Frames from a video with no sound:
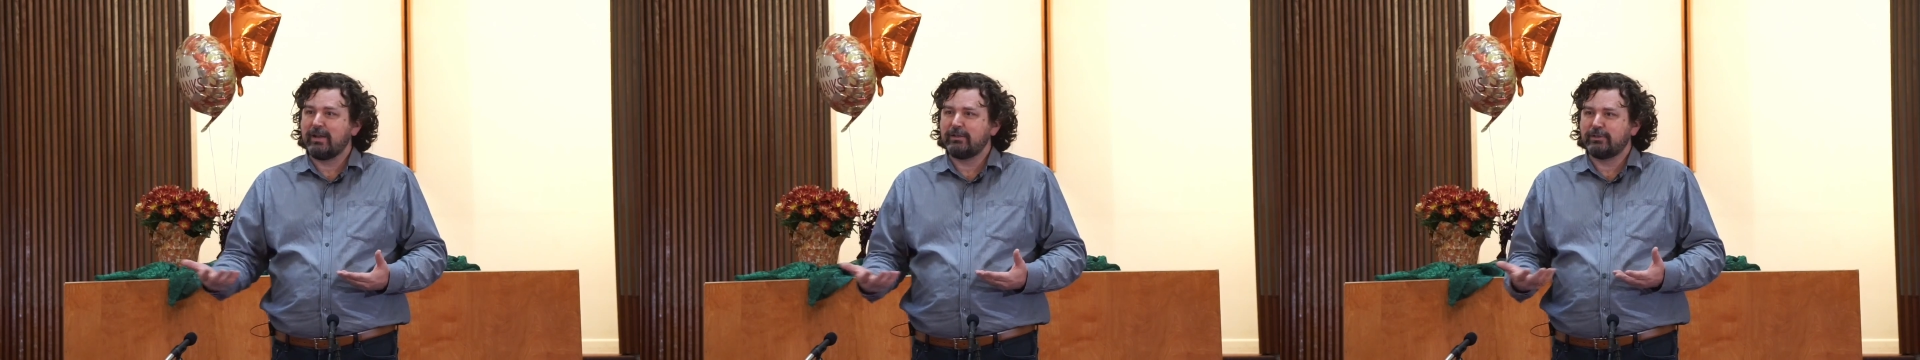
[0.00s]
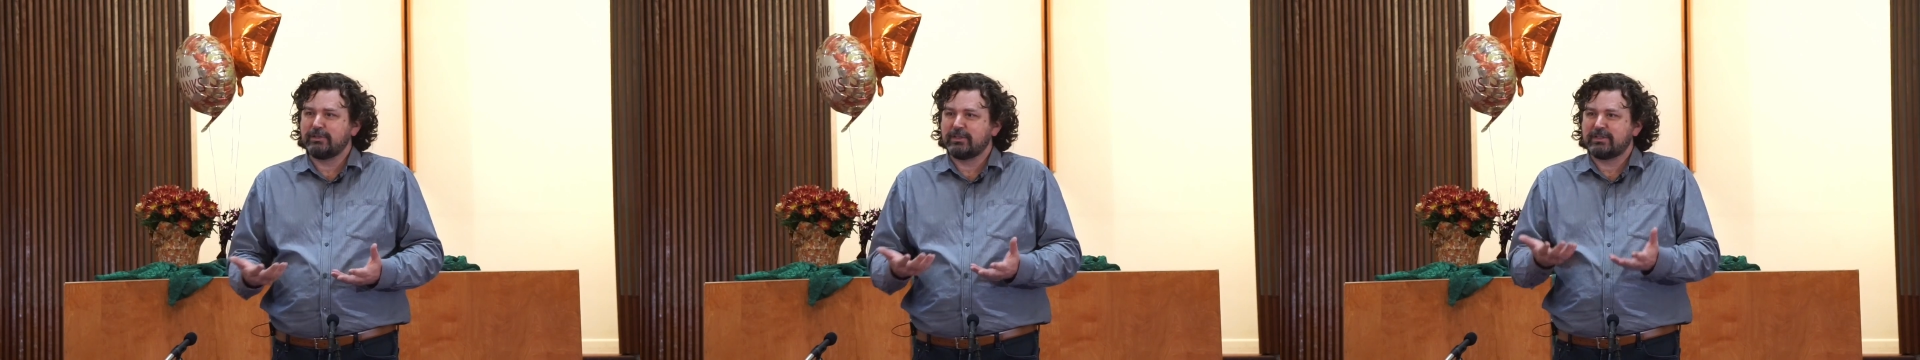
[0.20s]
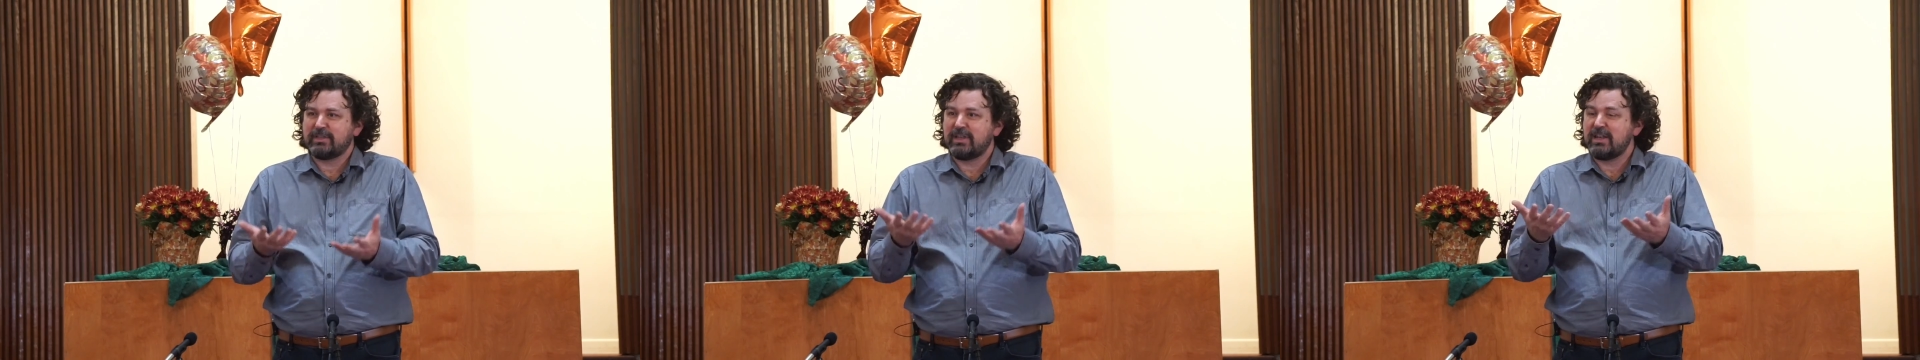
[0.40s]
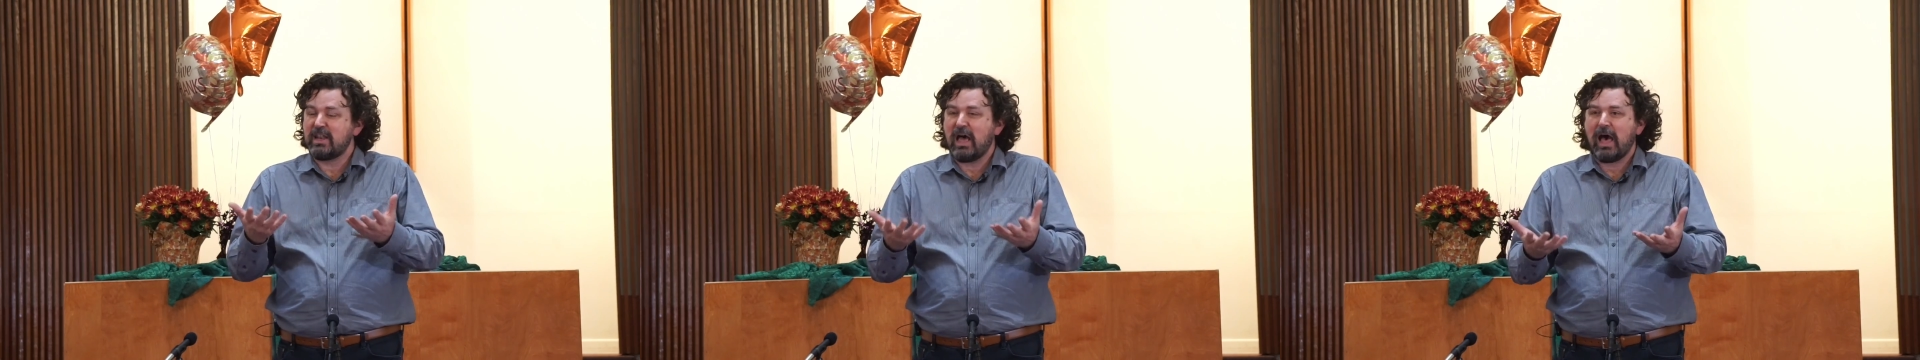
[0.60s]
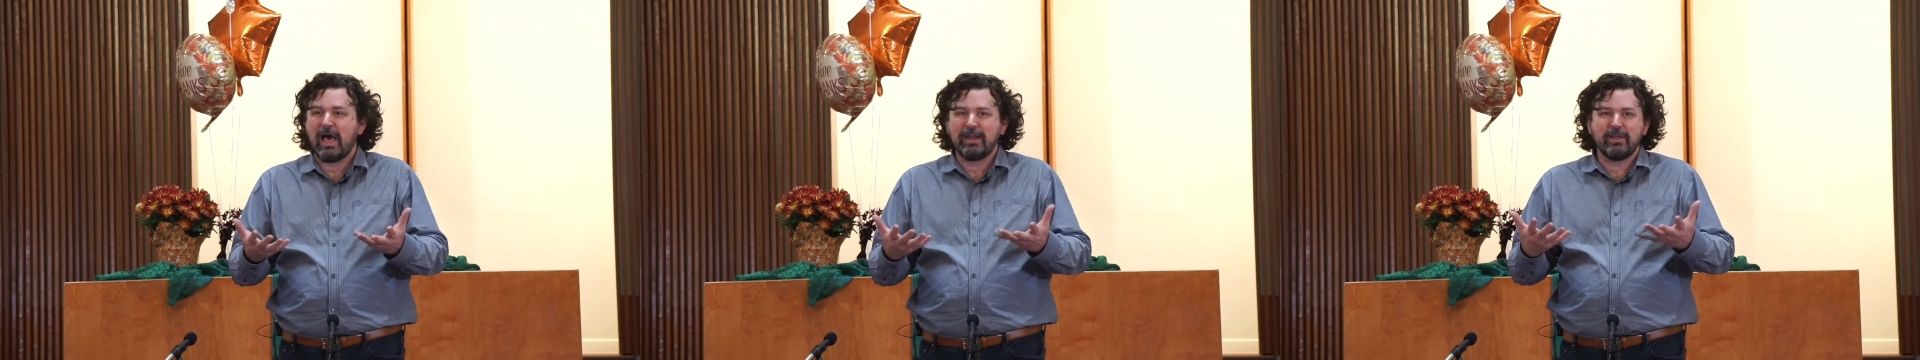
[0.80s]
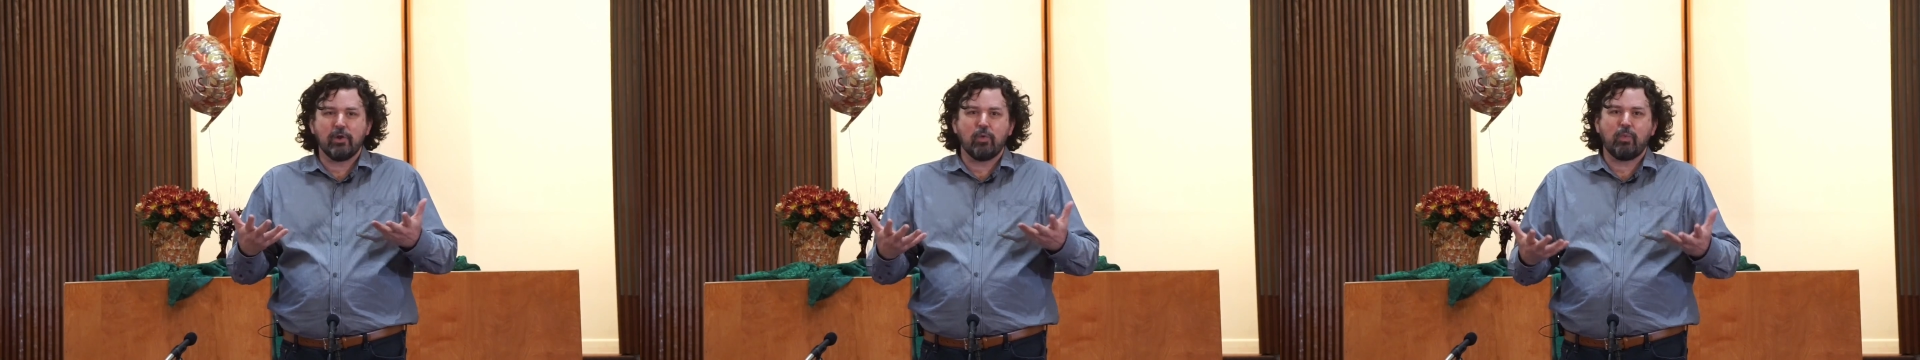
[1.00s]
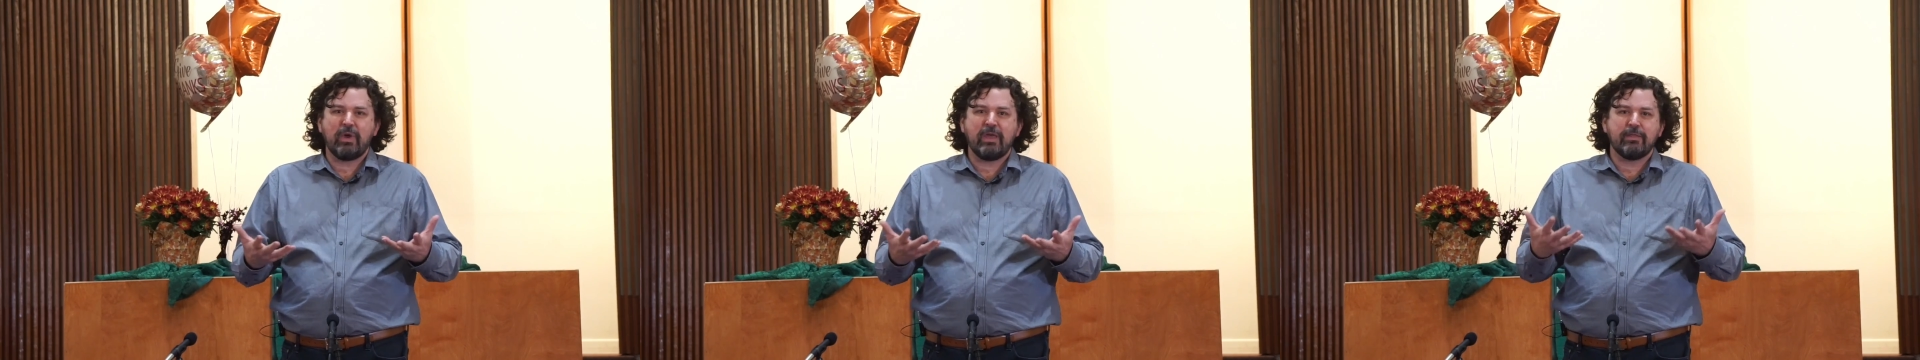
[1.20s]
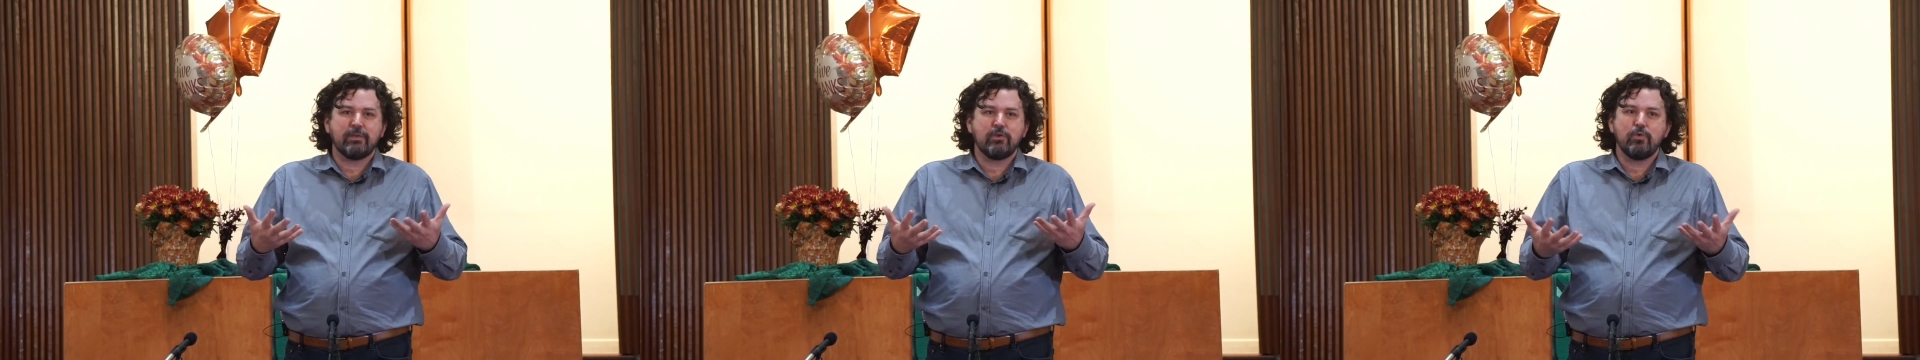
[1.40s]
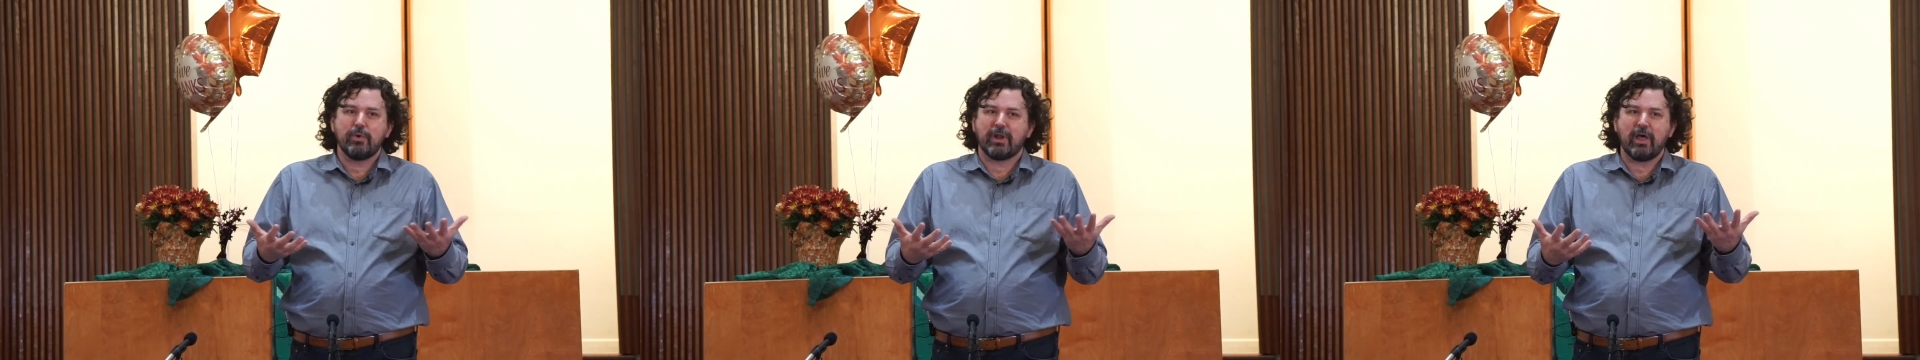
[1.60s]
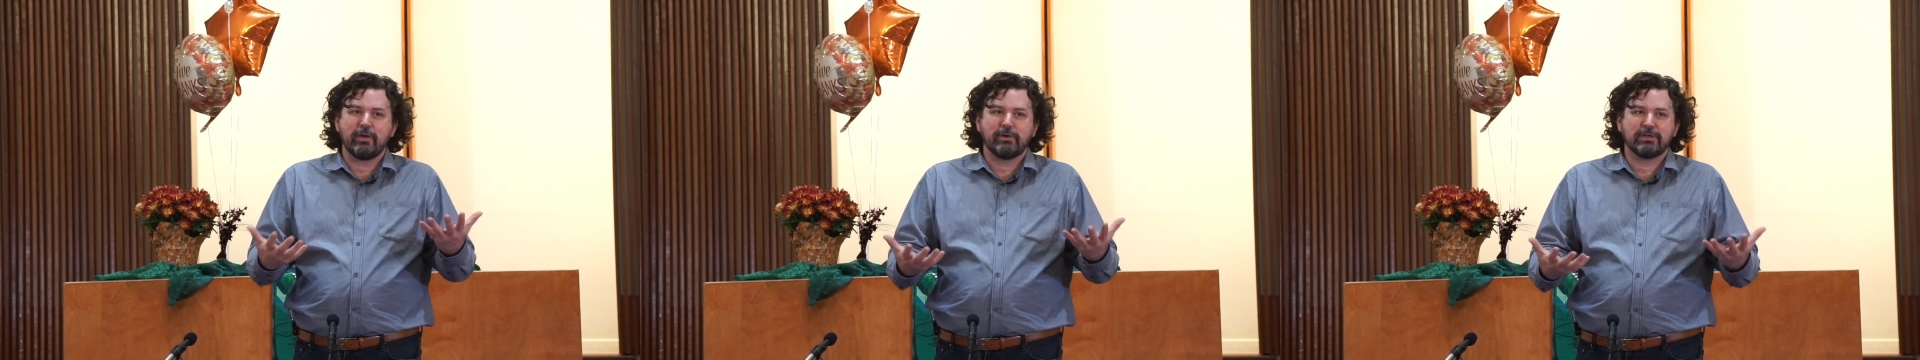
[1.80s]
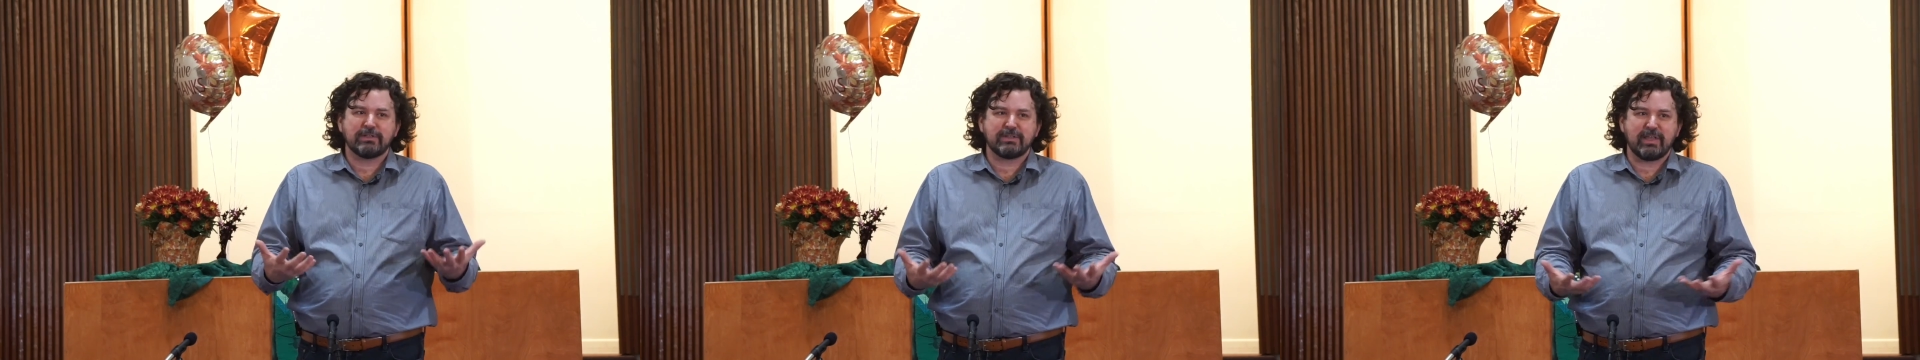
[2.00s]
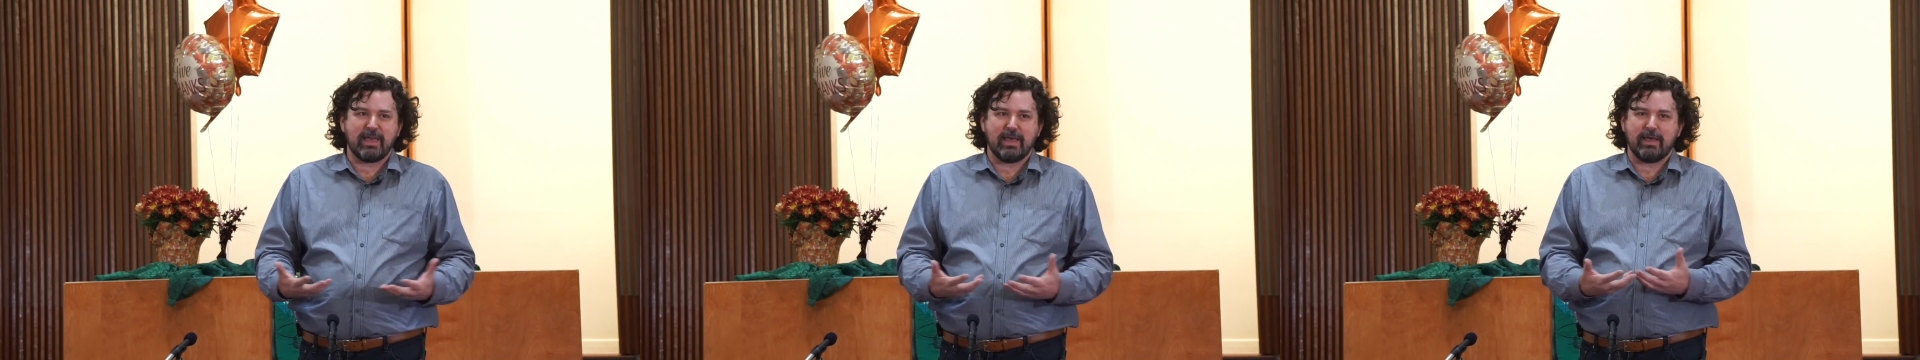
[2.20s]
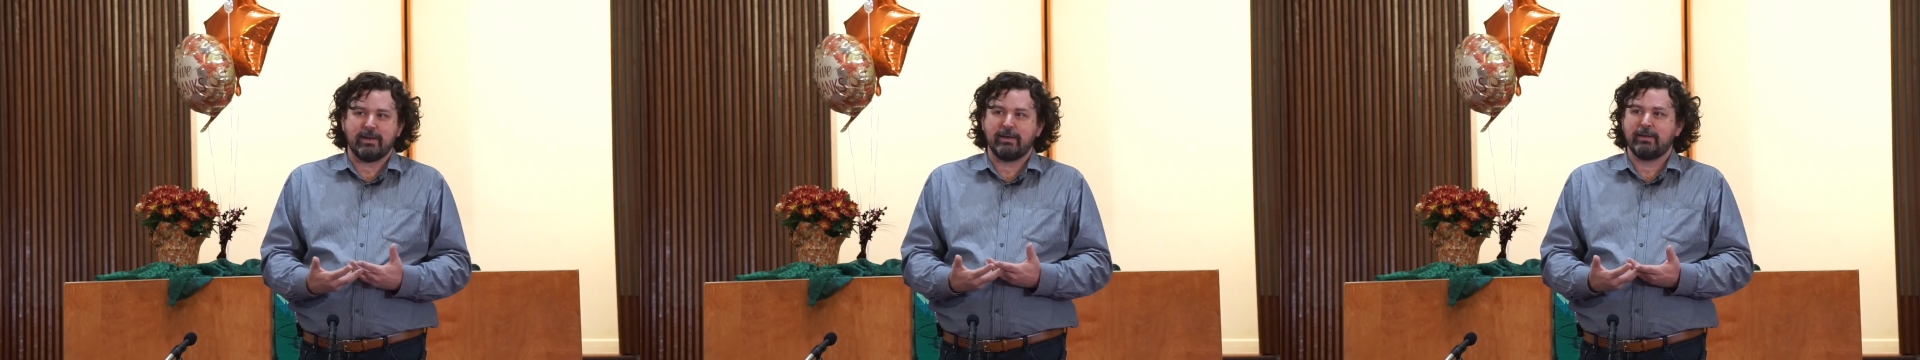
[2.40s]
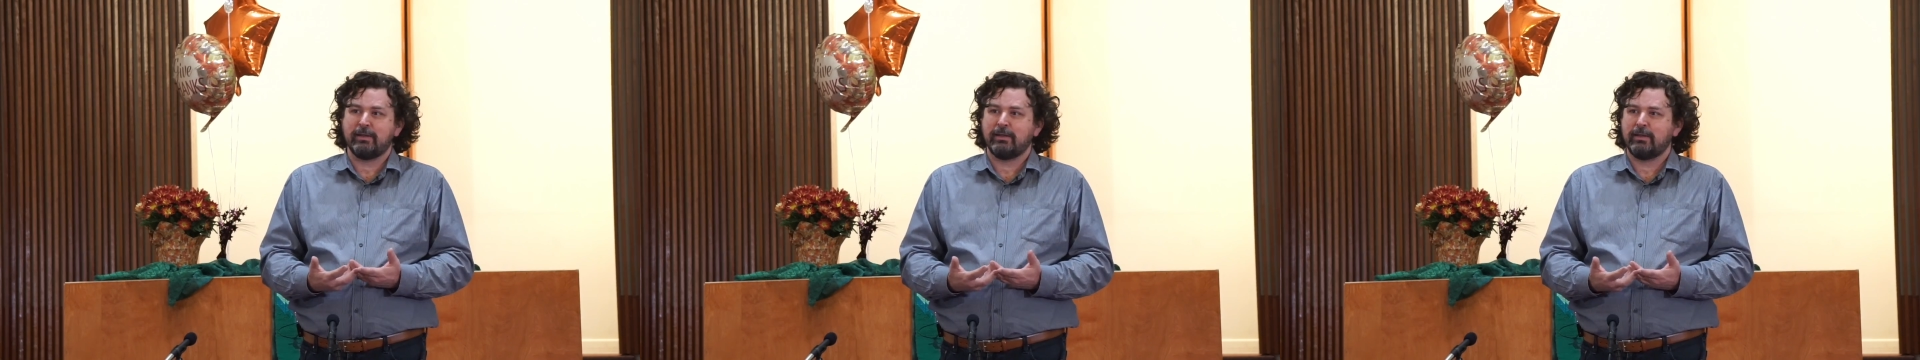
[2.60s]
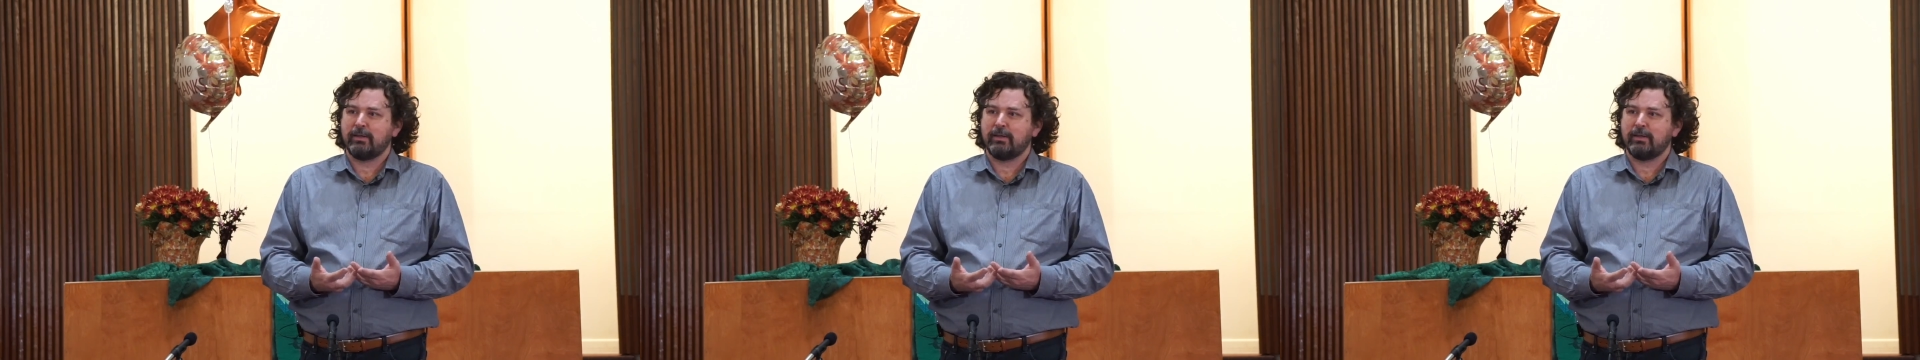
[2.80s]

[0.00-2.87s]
And Jesus said, "Not in a way that you would understand.